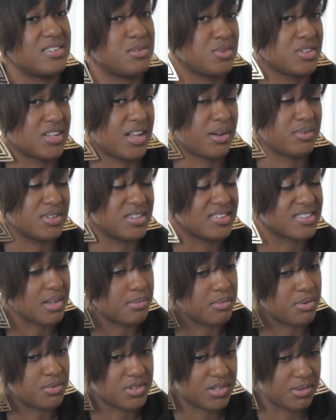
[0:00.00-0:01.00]
He was like, well, let's
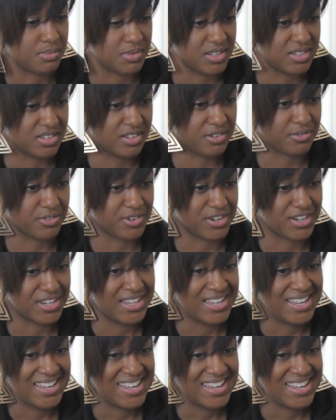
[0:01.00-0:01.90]
come up with something different.